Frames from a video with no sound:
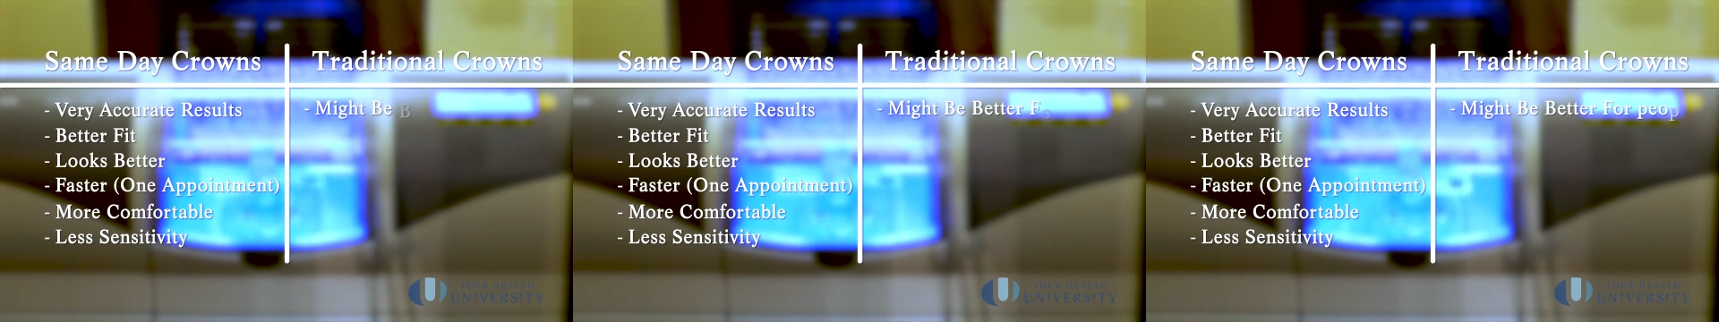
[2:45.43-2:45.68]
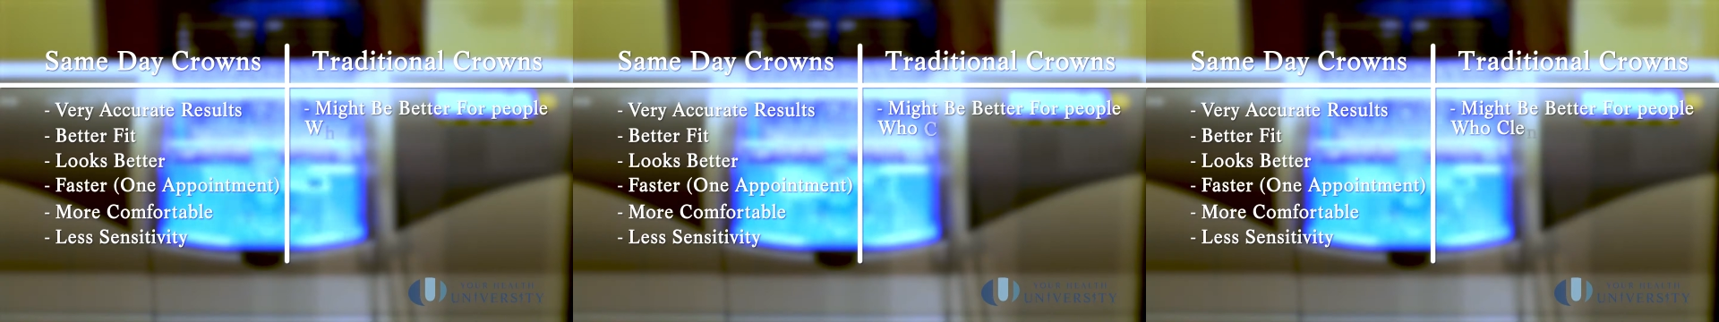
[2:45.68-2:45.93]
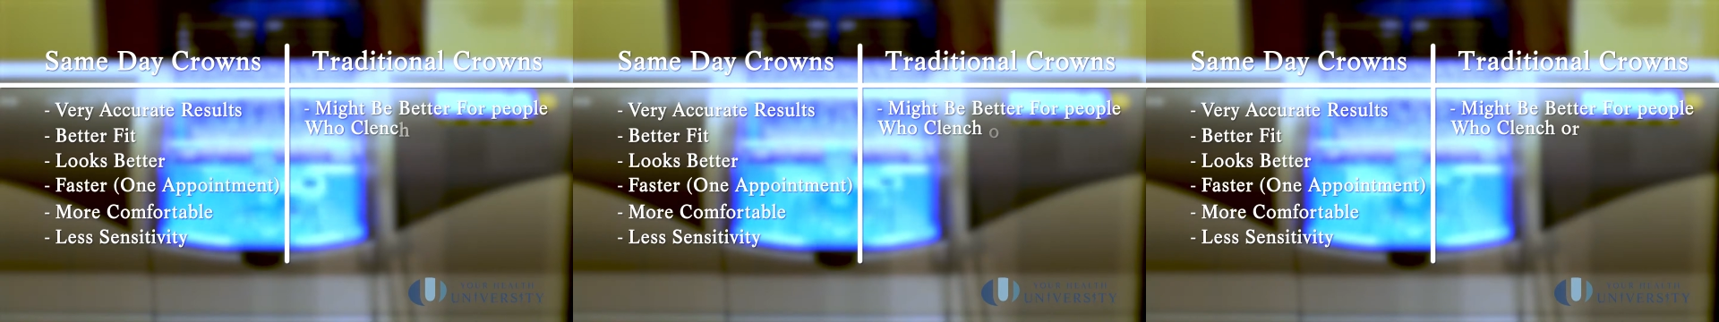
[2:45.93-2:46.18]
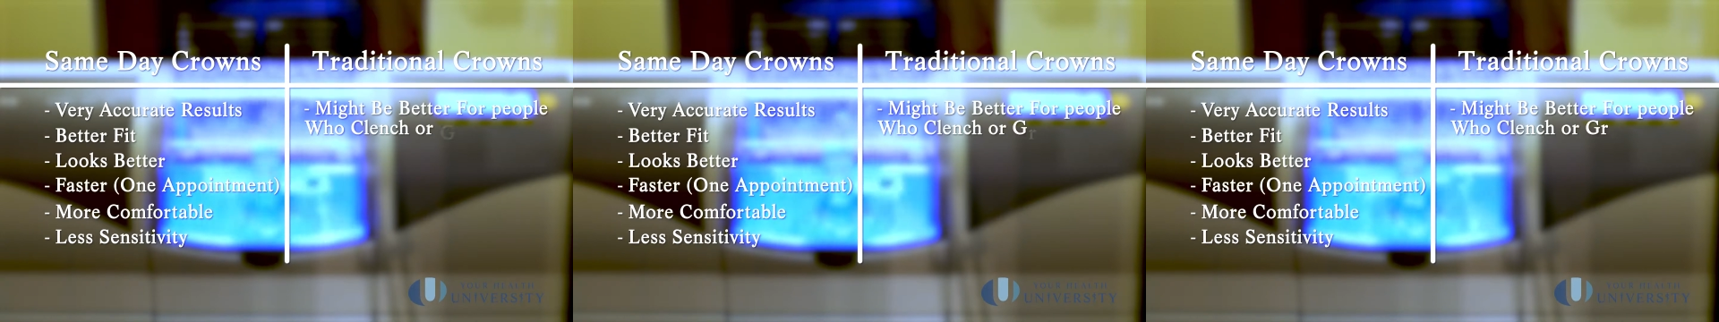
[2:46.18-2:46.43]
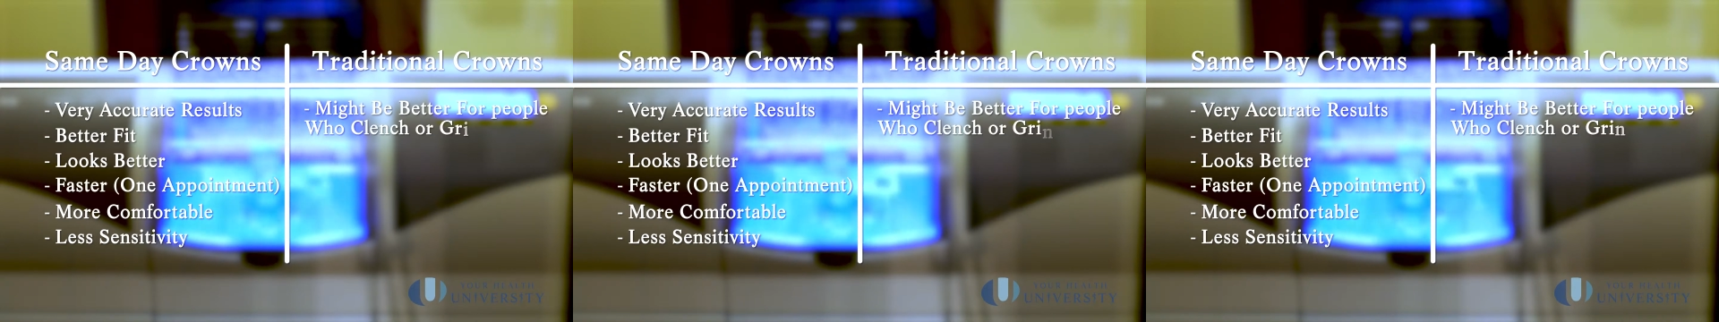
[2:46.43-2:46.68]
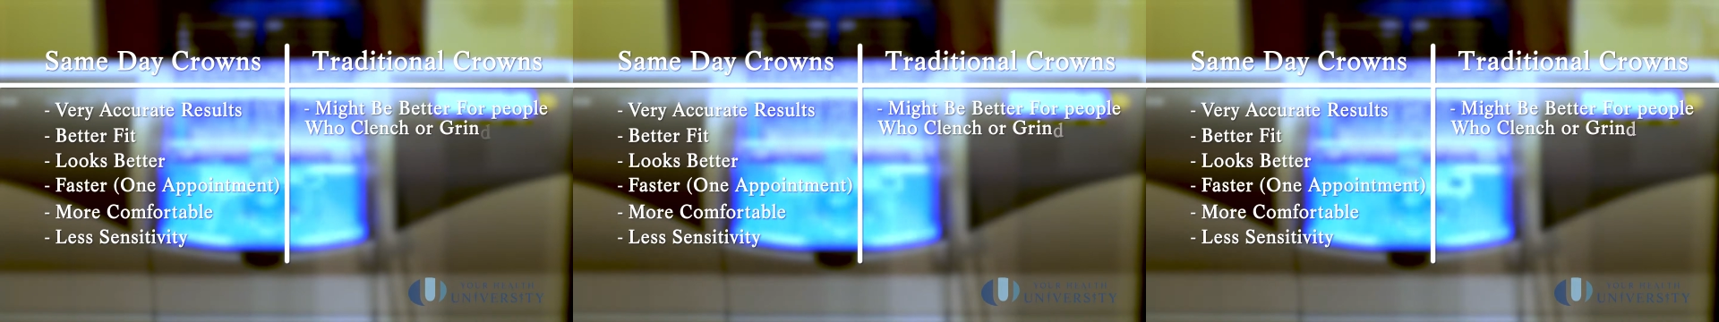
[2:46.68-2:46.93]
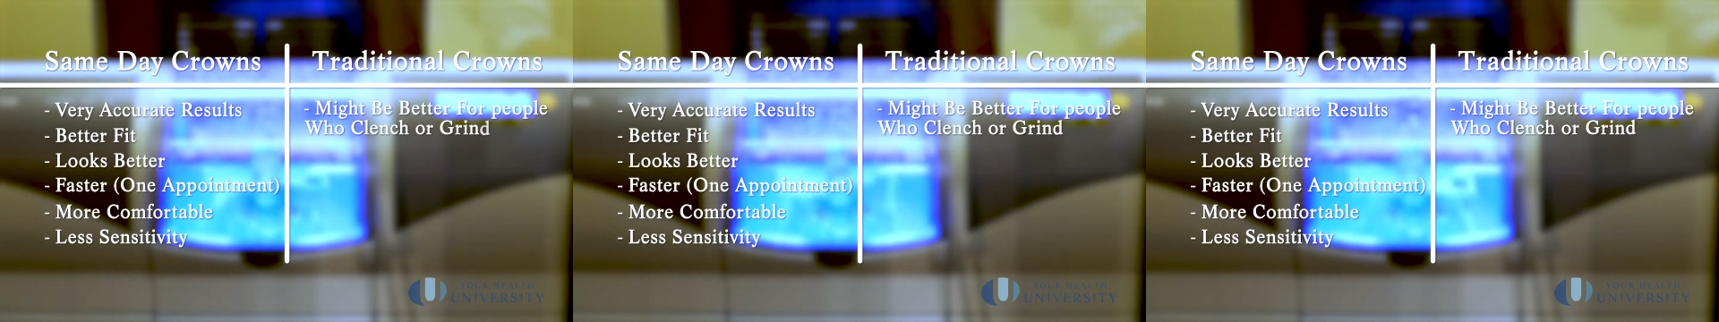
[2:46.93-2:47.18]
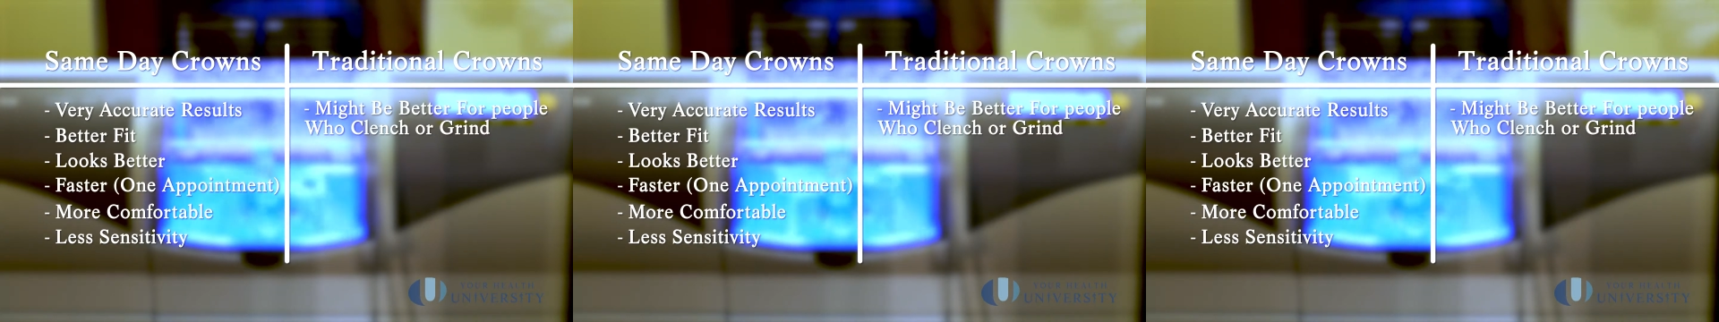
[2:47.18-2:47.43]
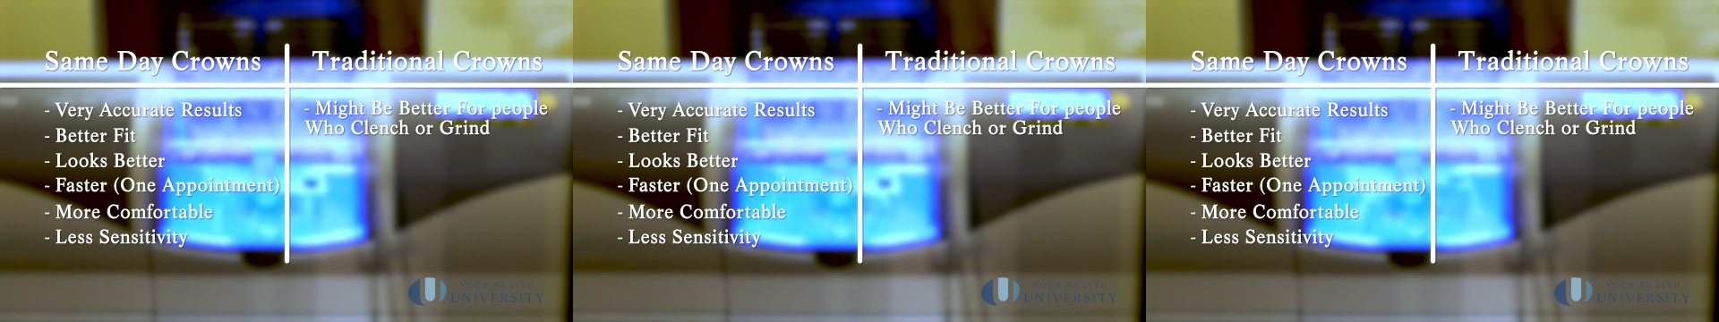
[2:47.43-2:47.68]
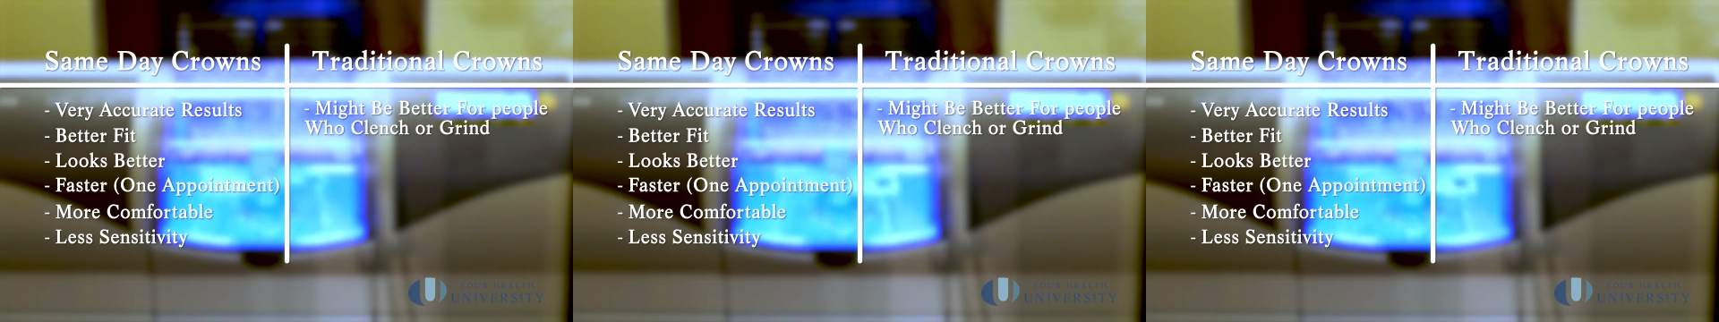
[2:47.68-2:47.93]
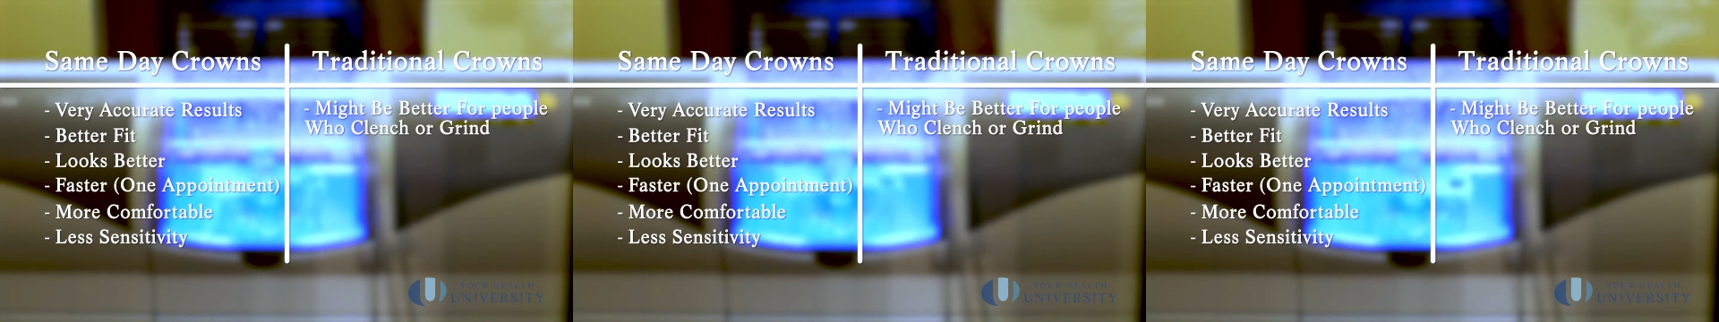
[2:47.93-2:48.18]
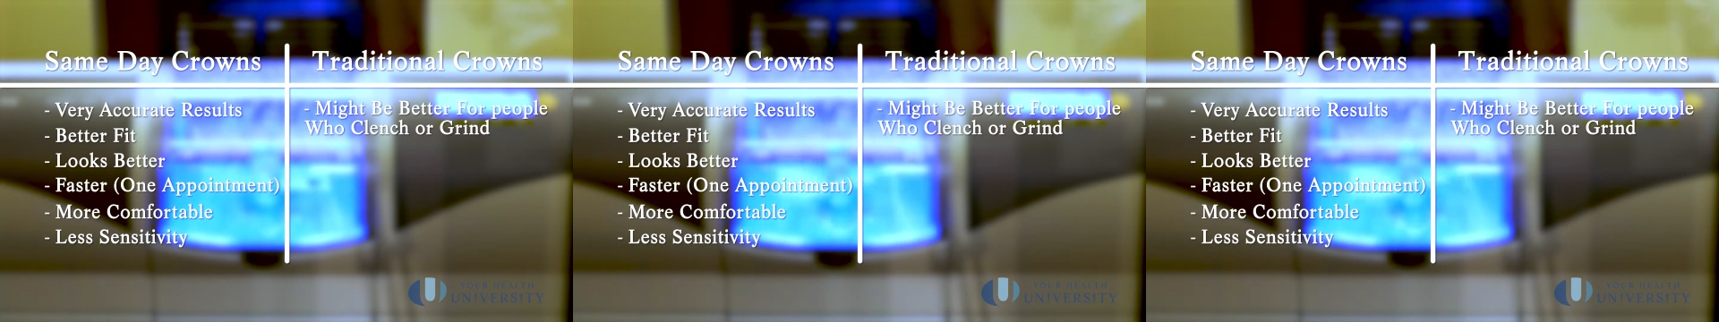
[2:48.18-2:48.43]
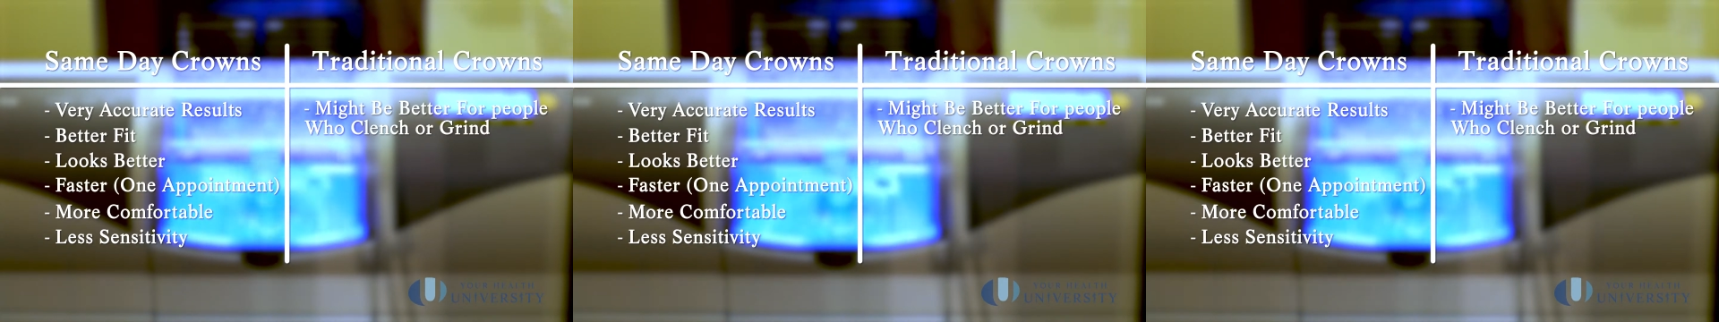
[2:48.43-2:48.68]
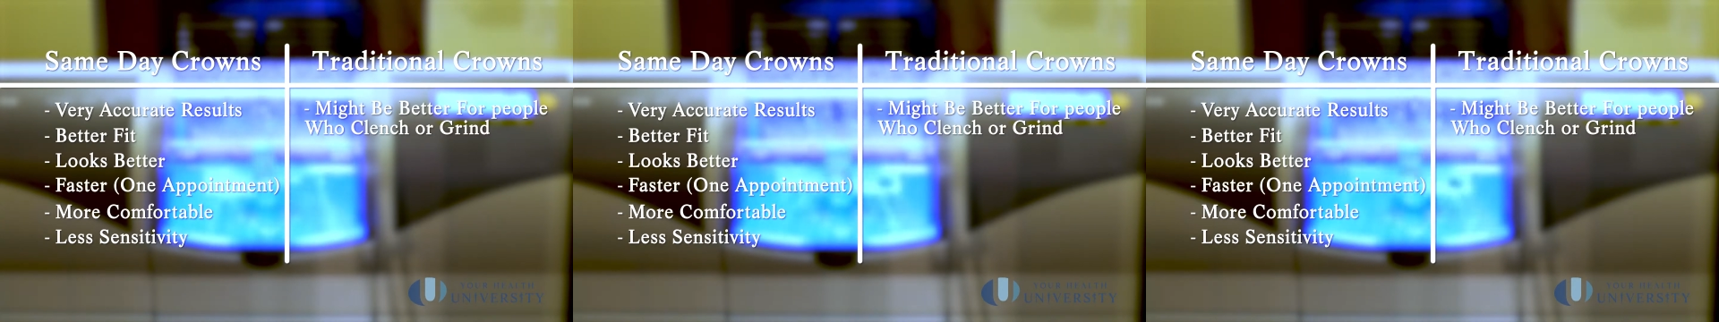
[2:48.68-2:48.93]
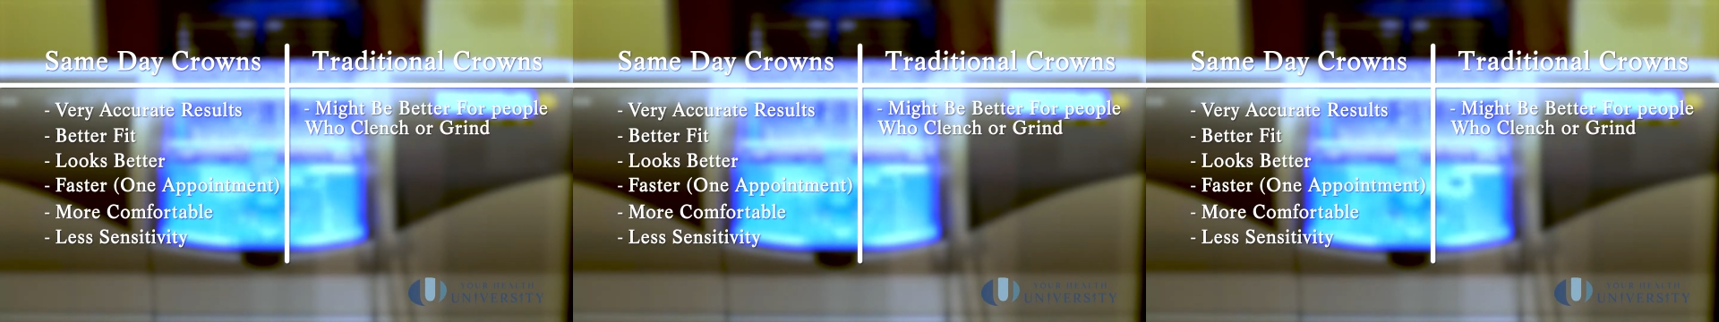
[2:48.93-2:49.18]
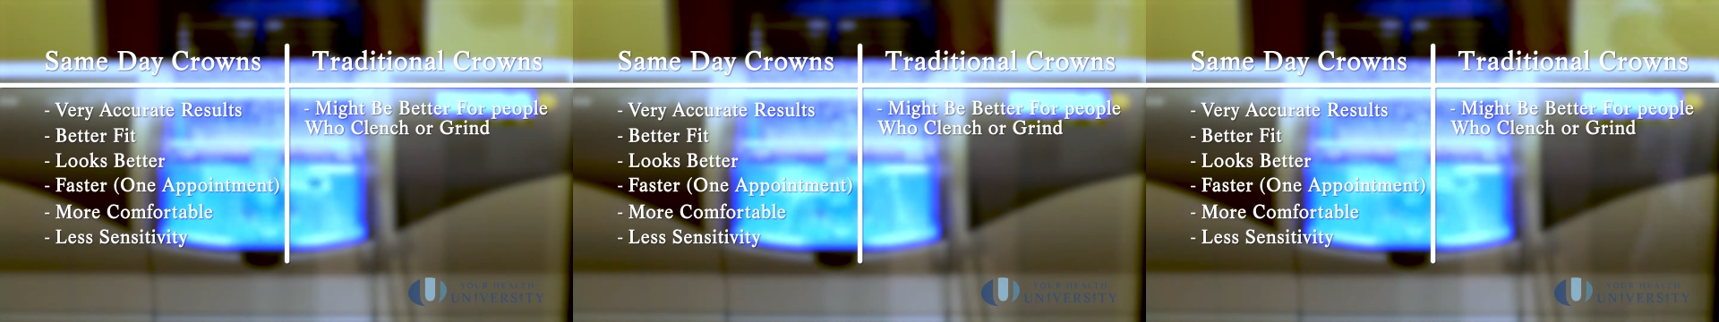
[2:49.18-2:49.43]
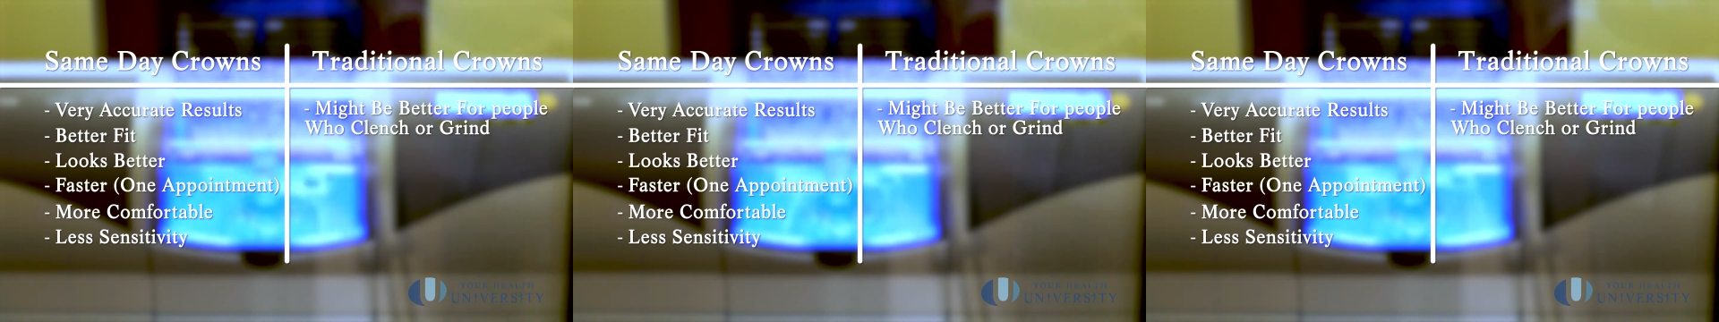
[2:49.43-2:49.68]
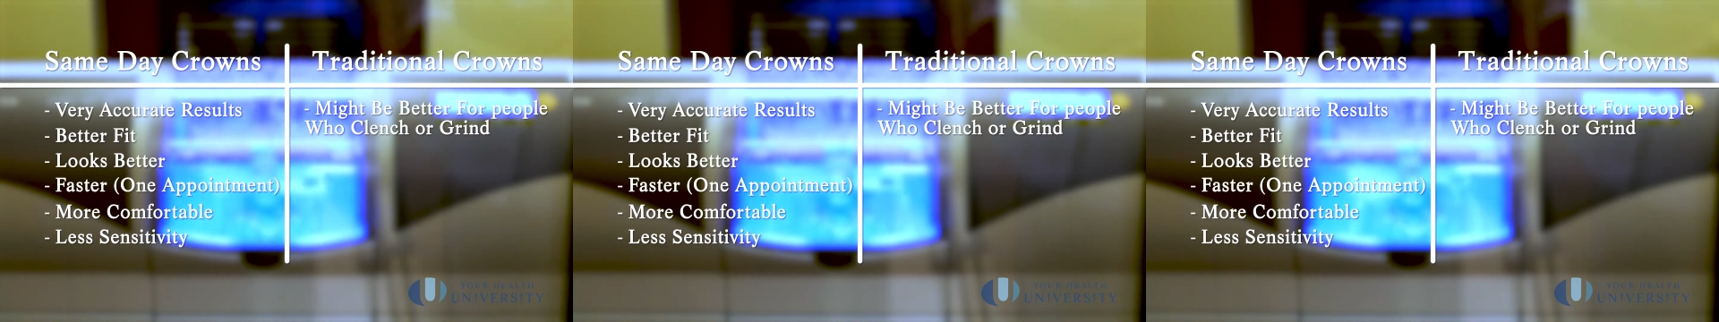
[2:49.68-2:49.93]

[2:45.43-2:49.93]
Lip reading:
(no speaker visible)